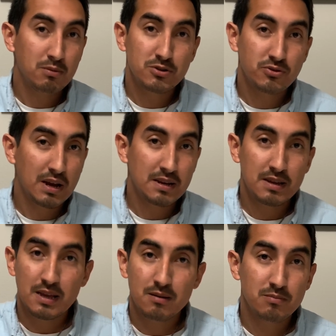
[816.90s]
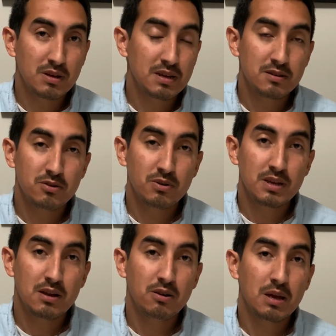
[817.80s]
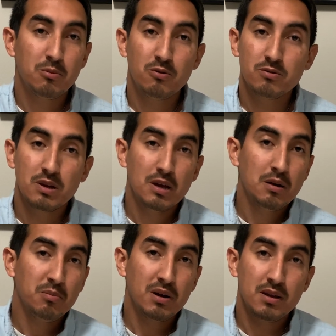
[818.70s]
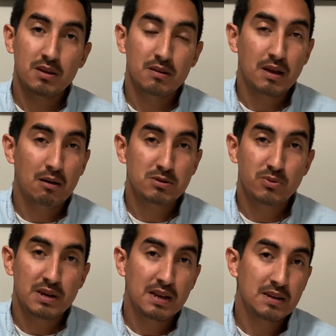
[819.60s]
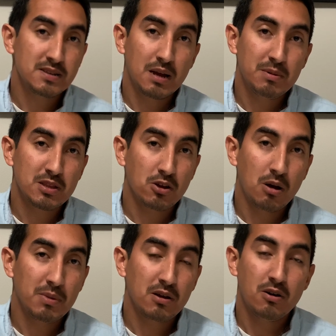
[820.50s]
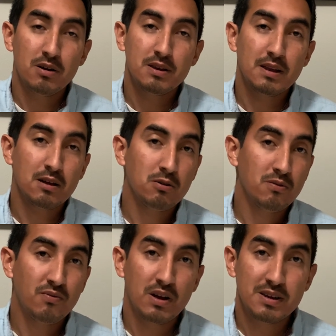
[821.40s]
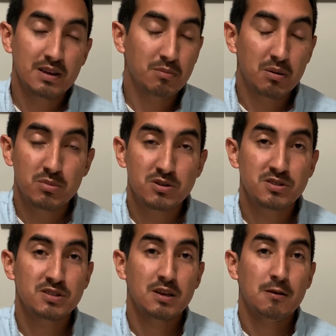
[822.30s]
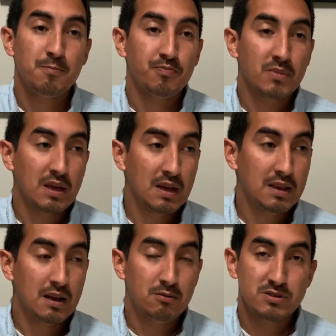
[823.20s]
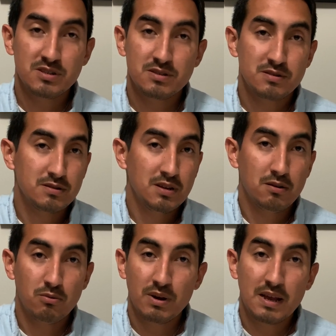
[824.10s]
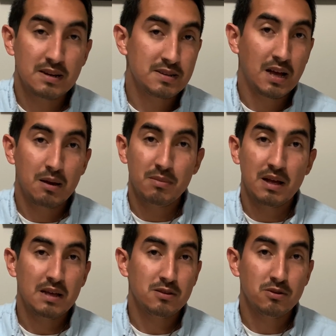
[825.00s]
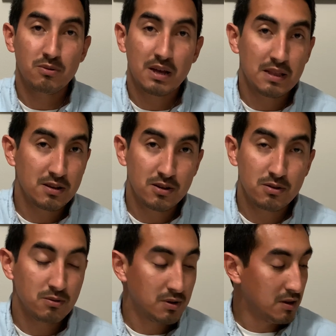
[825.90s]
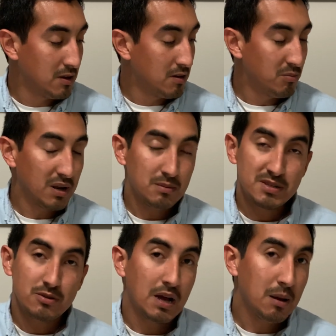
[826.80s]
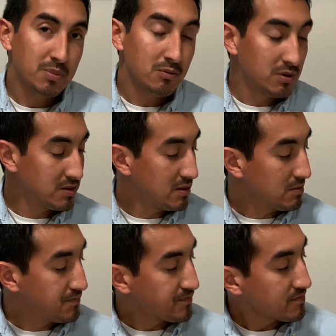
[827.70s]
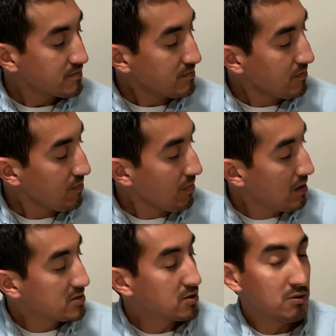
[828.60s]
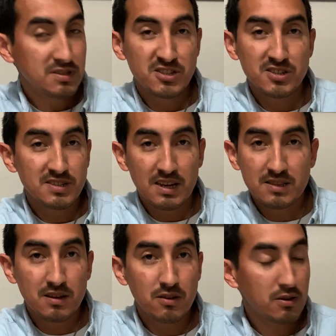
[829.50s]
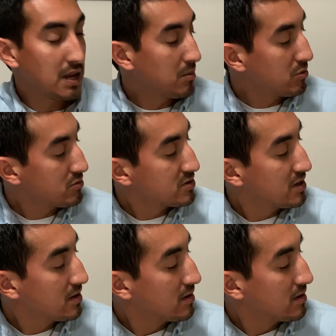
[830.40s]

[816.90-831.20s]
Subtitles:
try to get them do a yellow label, but I was running out of time at the Comic-Con and I couldn't find any members, and I would just run out of time and had to do what I had to do. But I'm still happy with it. So it's just like the other labels.